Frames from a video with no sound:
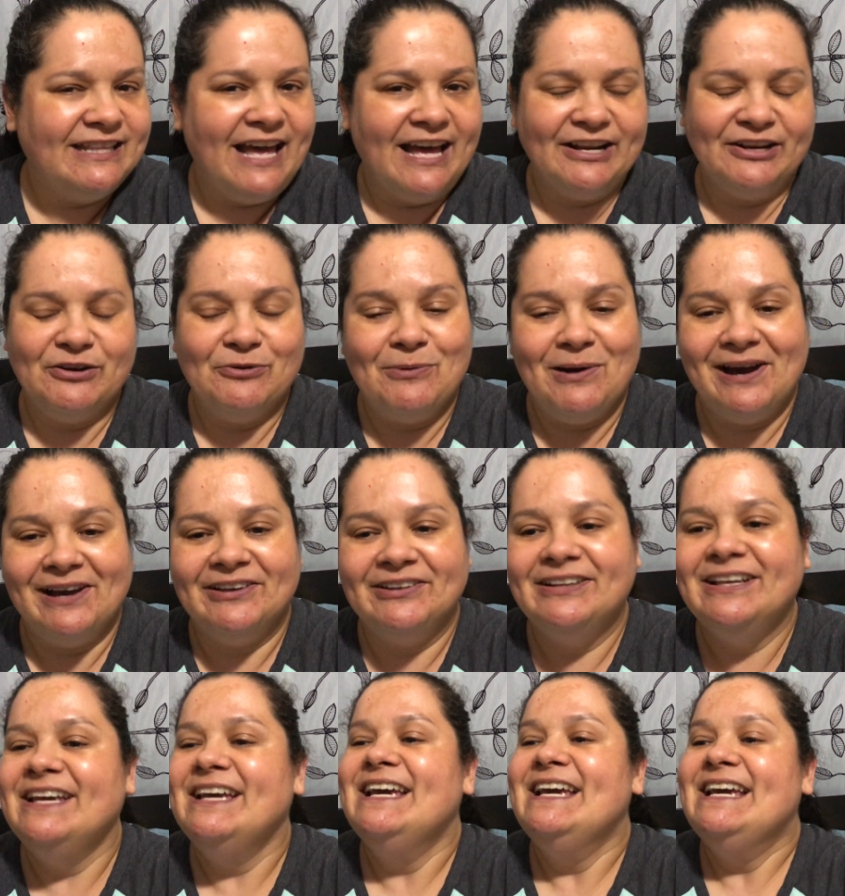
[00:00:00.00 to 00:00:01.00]
that in a while.
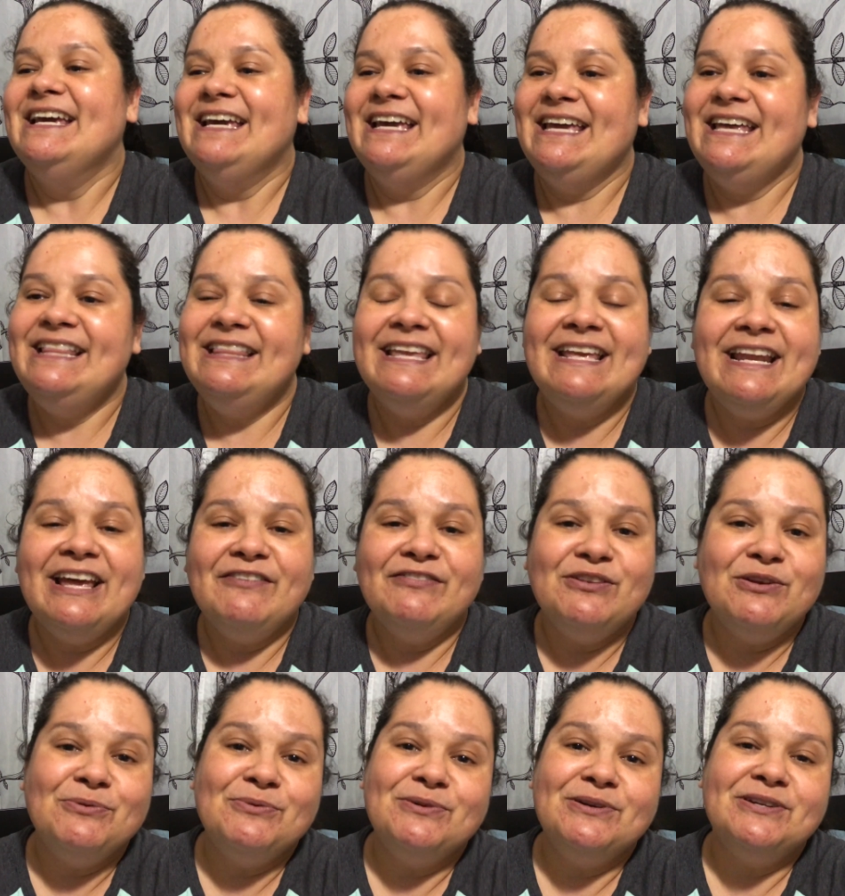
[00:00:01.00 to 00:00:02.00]
And then
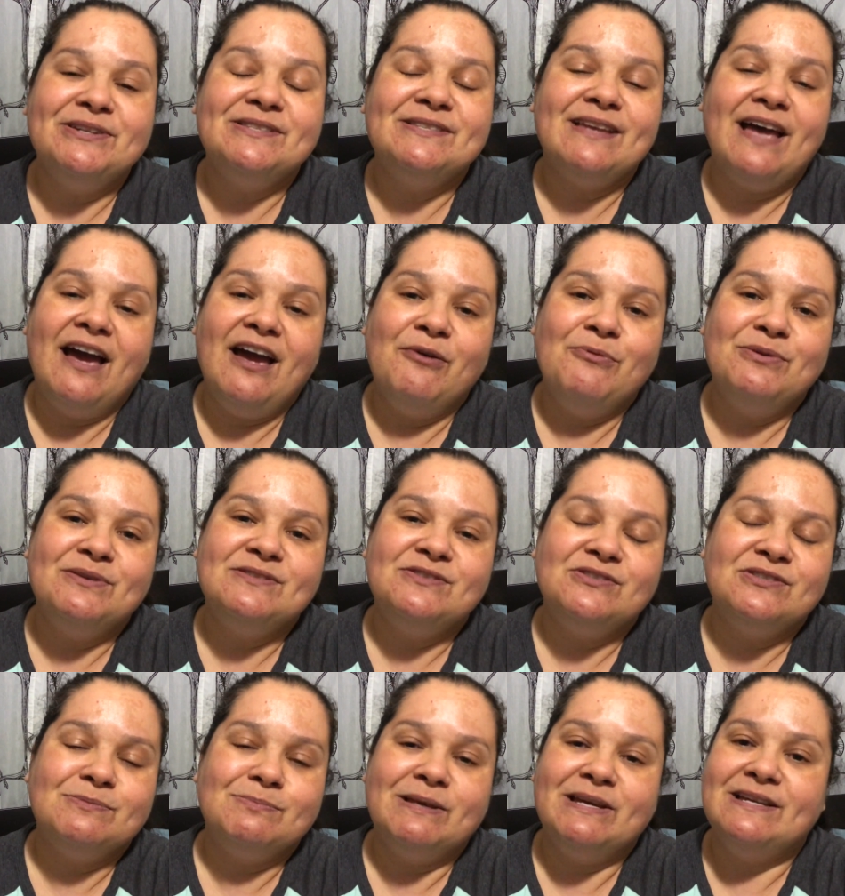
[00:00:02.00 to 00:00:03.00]
afterwards, I was
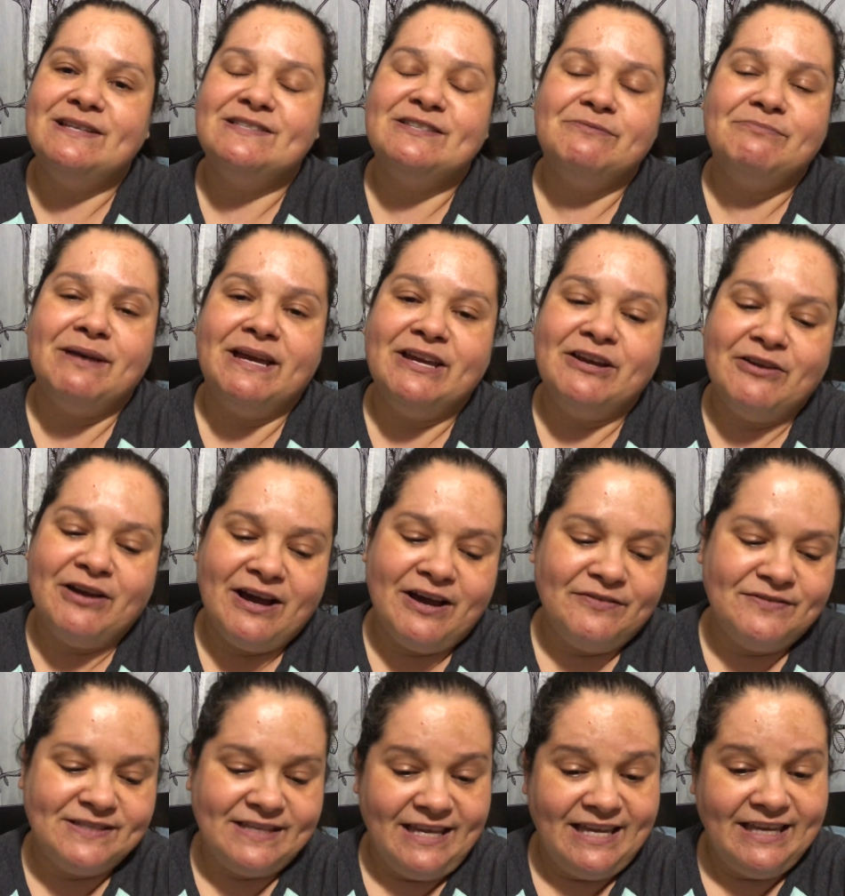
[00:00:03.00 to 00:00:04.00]
just playing some
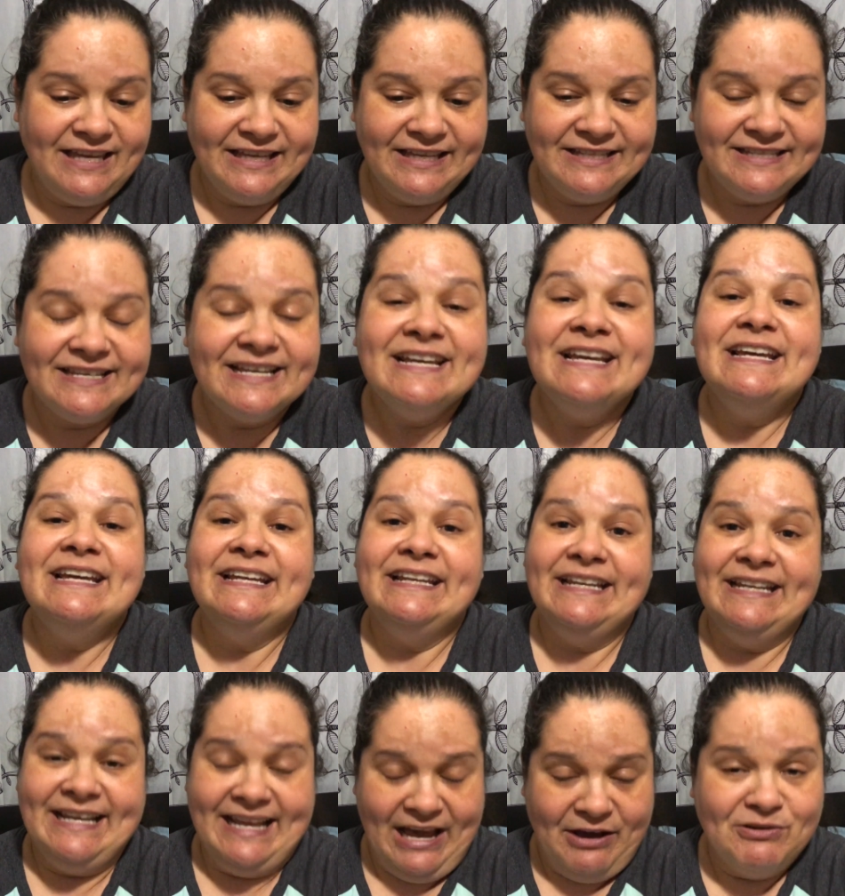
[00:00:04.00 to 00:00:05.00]
Minecraft, and
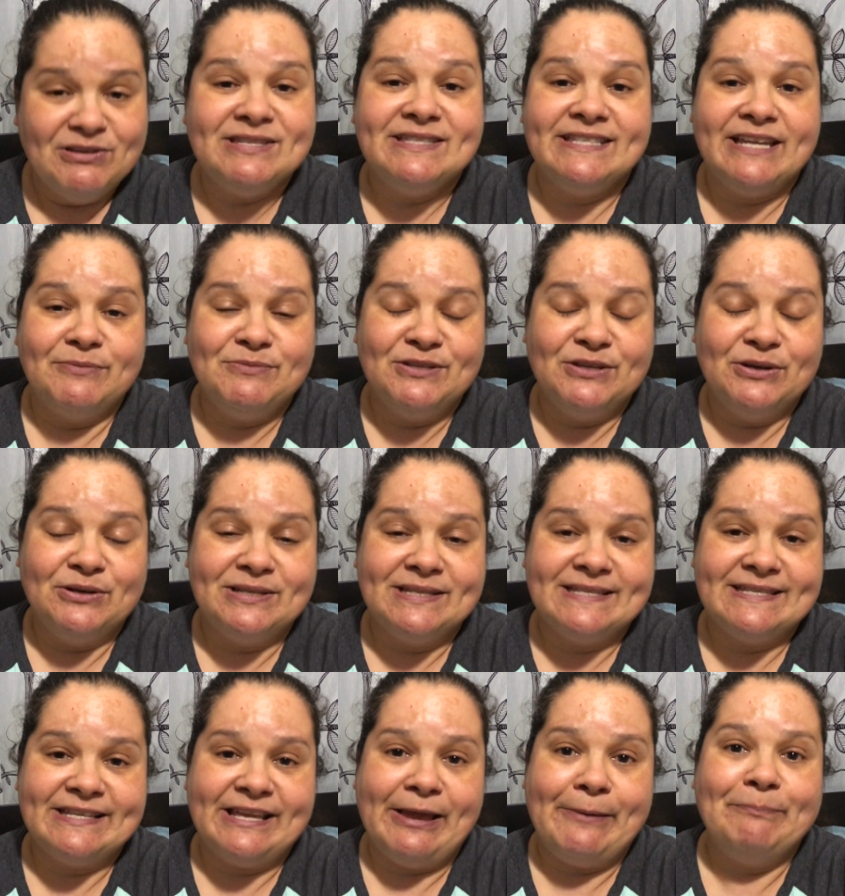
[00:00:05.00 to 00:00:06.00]
now it's time to go to
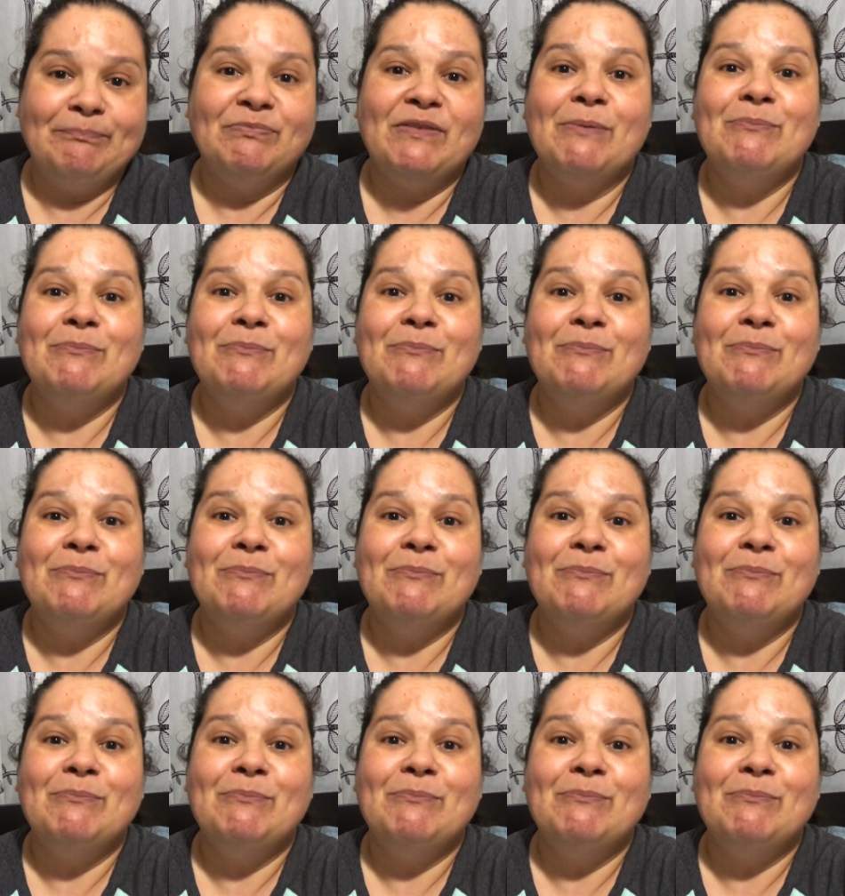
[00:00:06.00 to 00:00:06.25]
sleep.